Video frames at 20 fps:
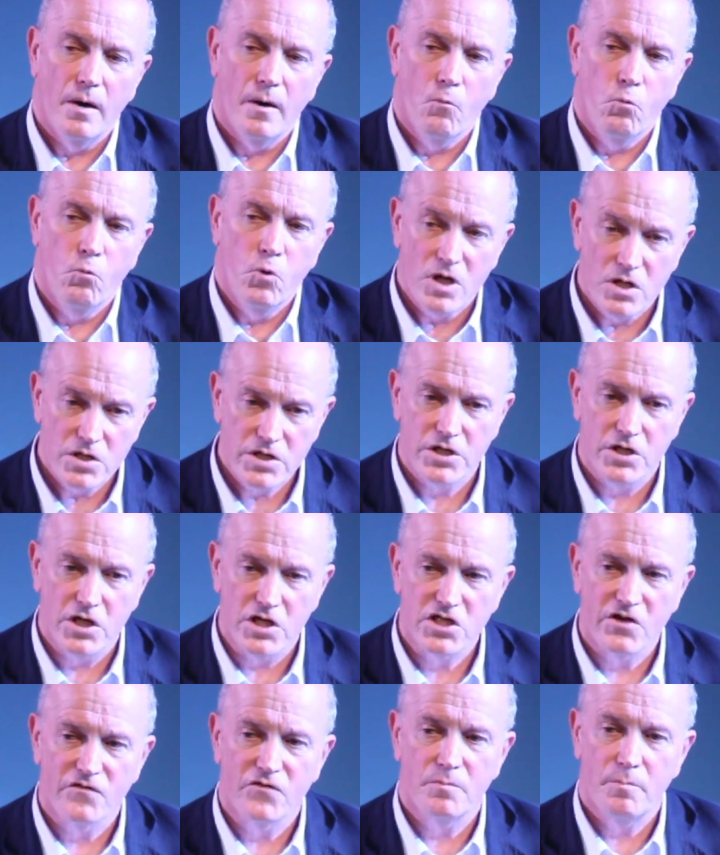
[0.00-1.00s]
wilderness
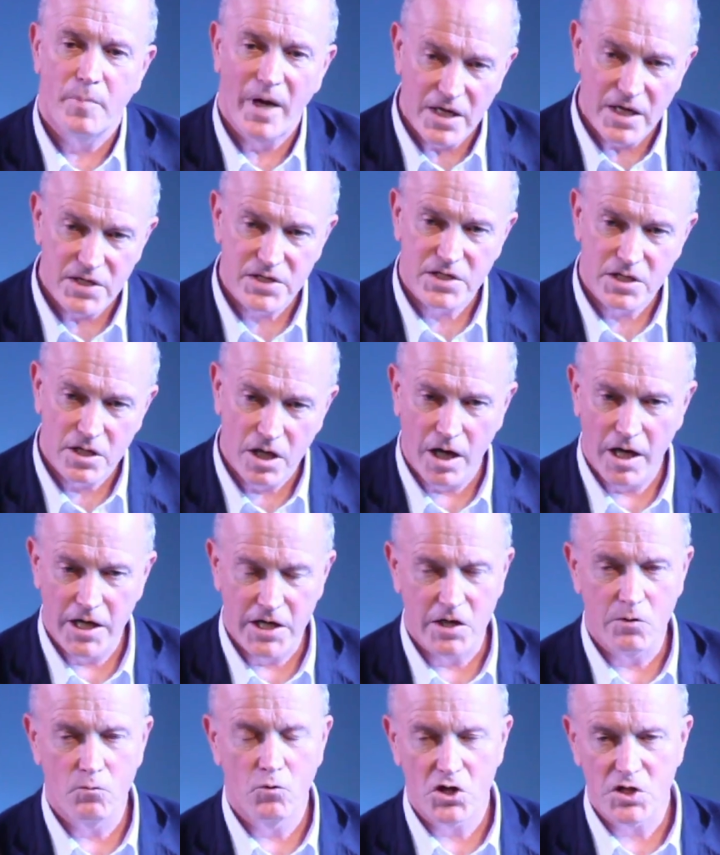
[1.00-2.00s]
of the best kind,
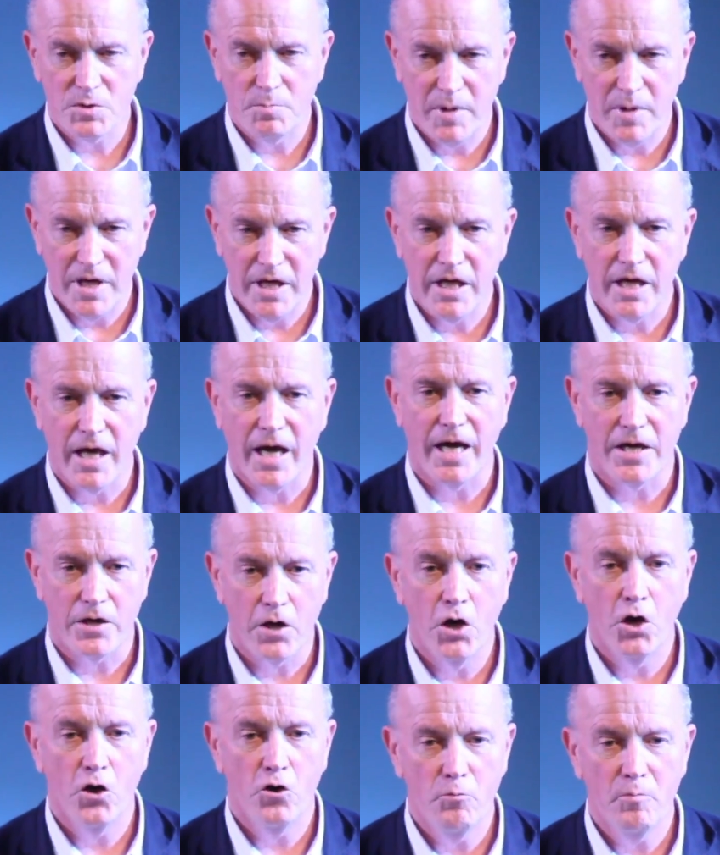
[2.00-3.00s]
it was being at
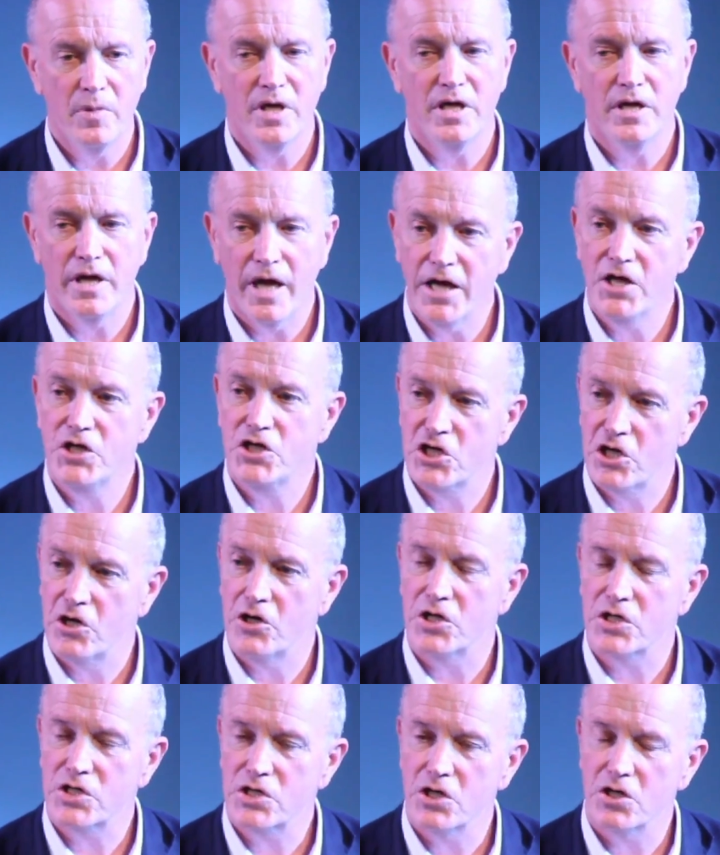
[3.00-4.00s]
home in nature in
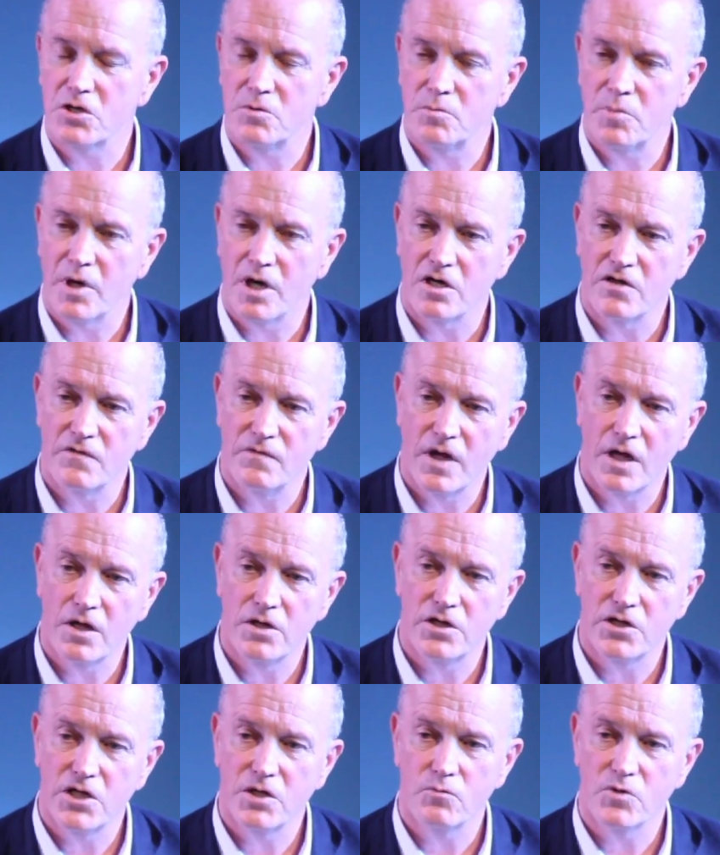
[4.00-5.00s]
a certain part of
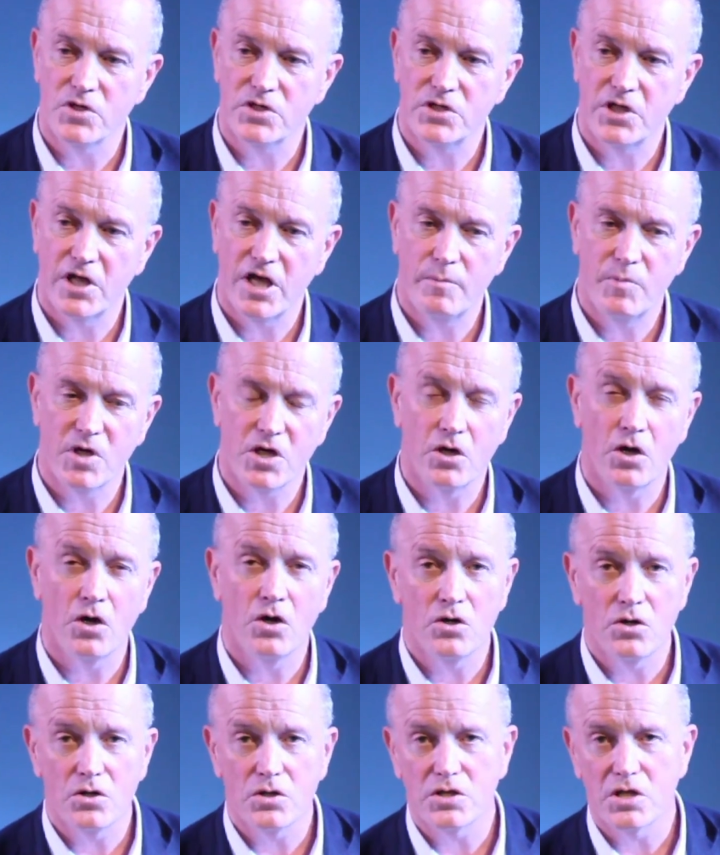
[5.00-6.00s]
London that was there
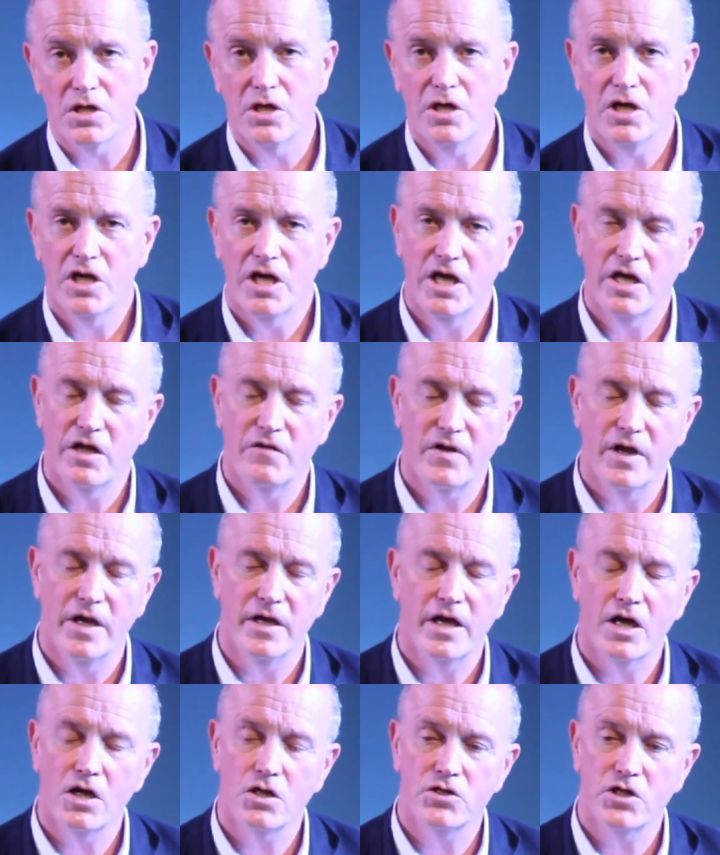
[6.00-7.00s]
because it
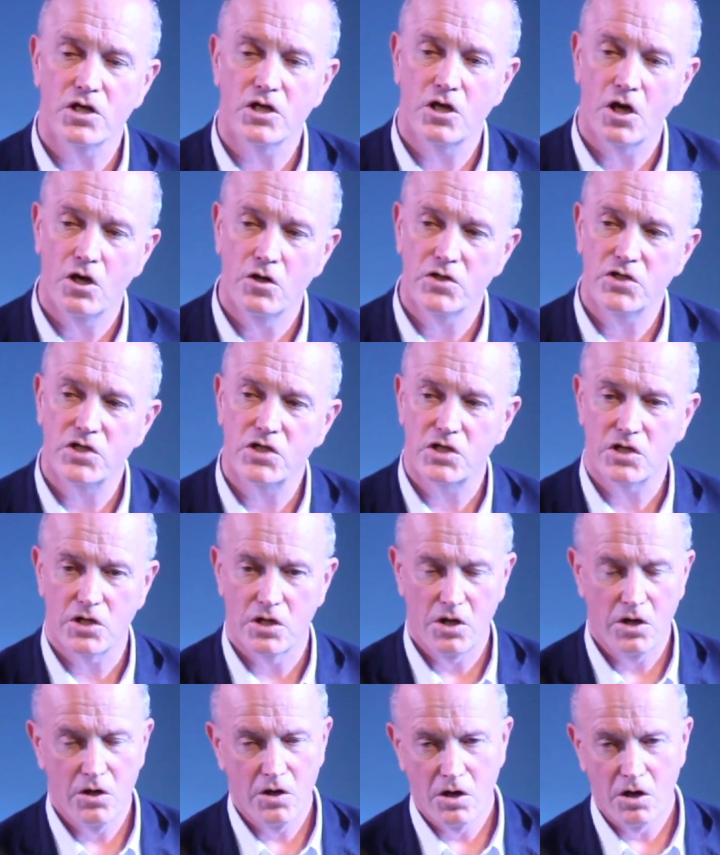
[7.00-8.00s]
held the ghosts
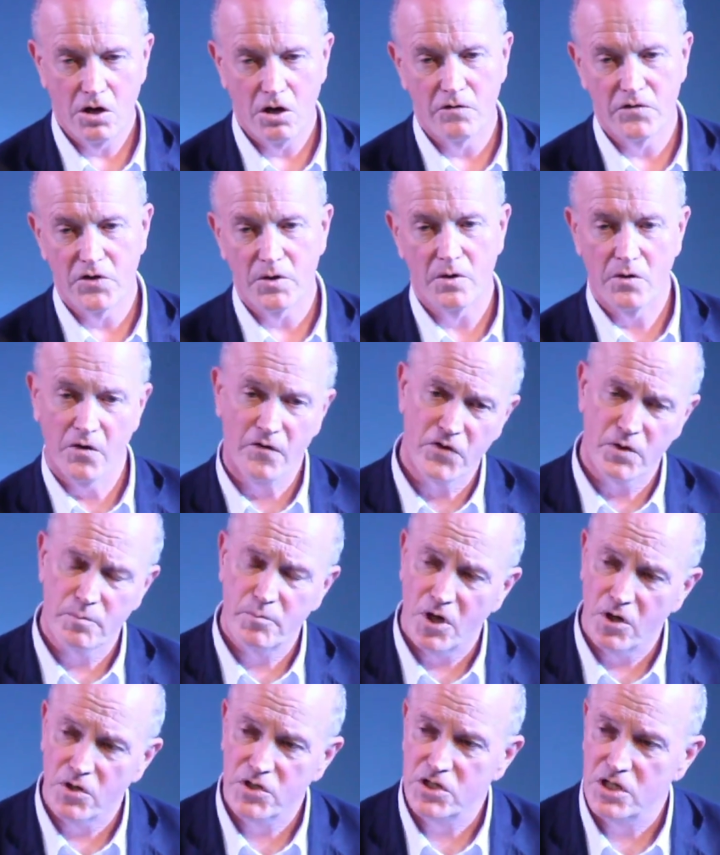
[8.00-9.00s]
of the
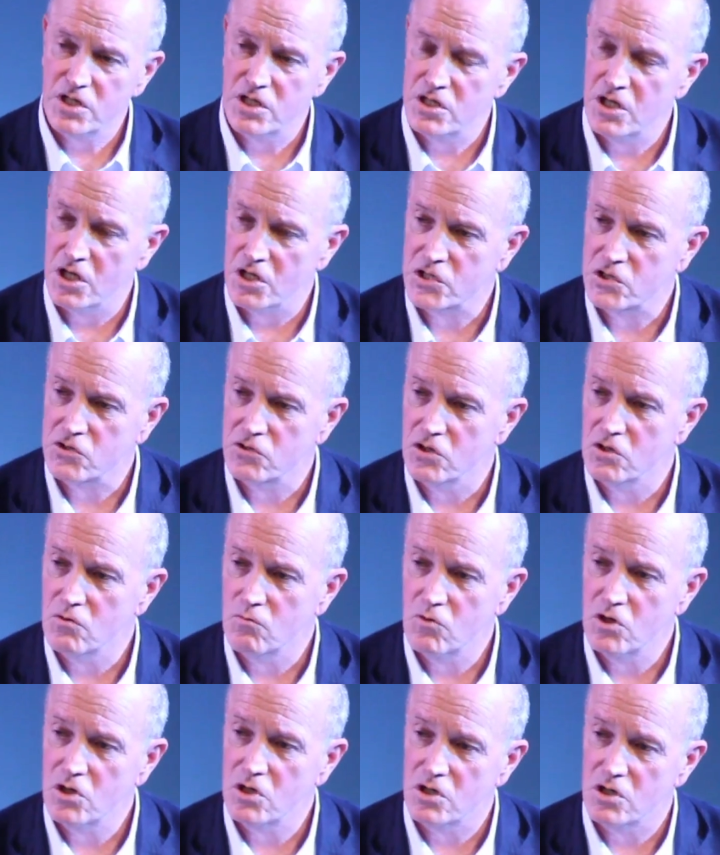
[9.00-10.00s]
post-industrial
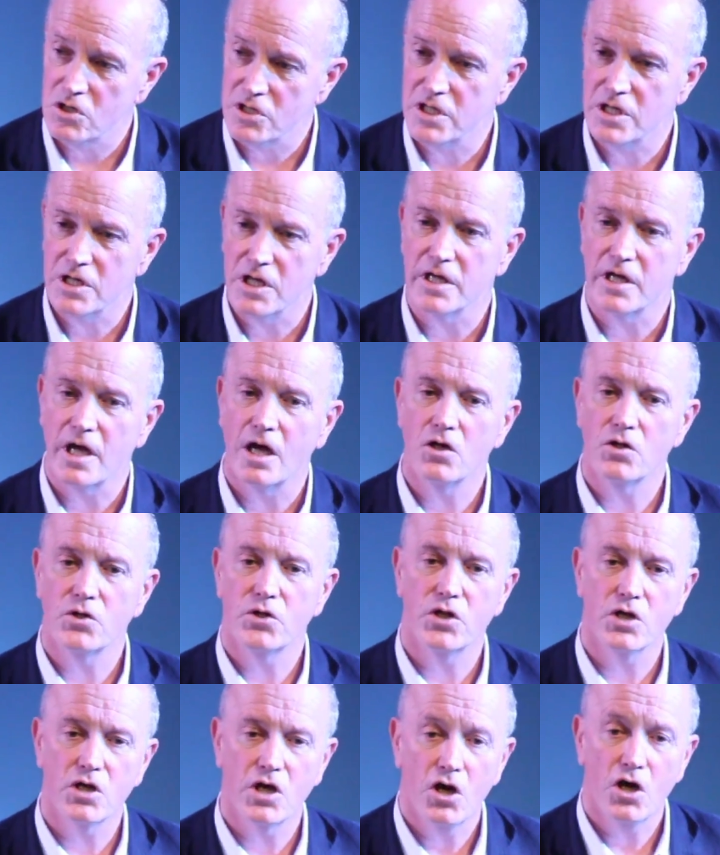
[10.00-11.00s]
world. It held
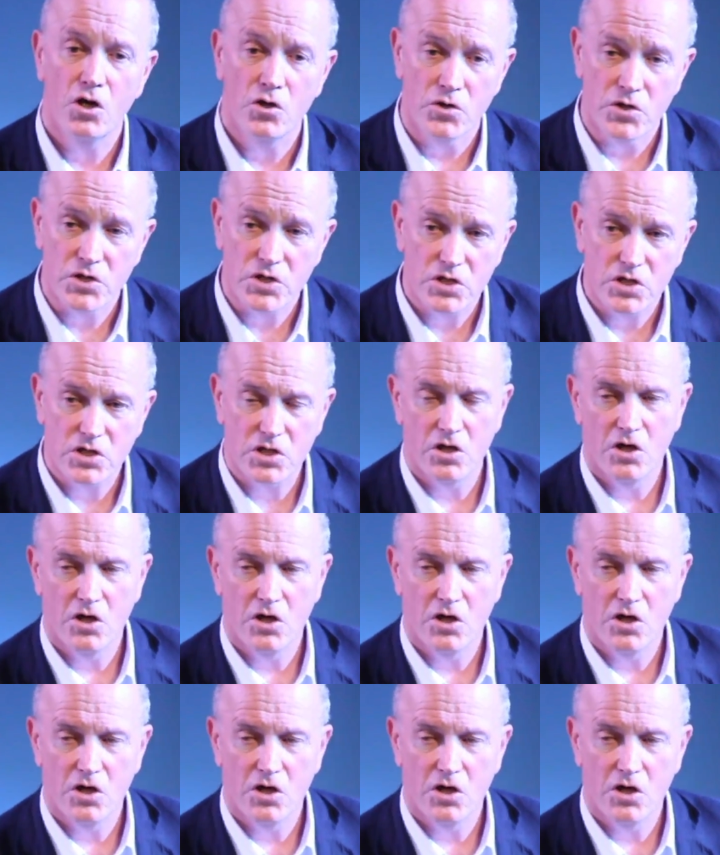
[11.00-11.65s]
the ghosts